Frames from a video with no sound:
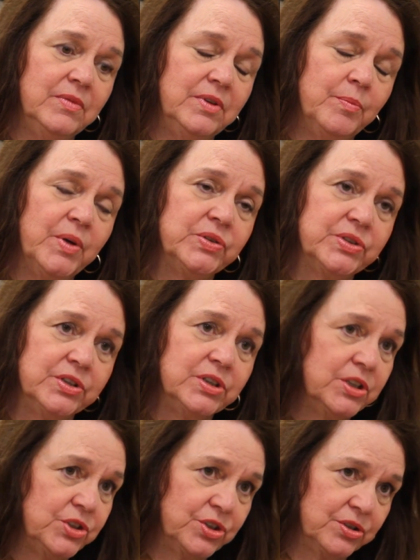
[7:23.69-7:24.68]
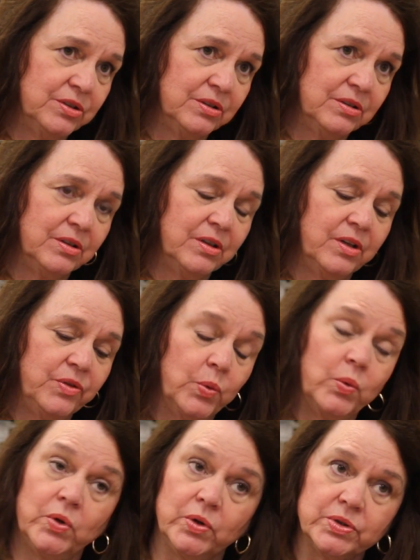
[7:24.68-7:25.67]
the most attention the
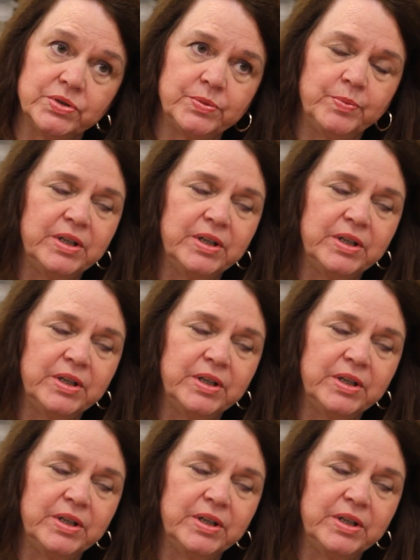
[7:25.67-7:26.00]
worst,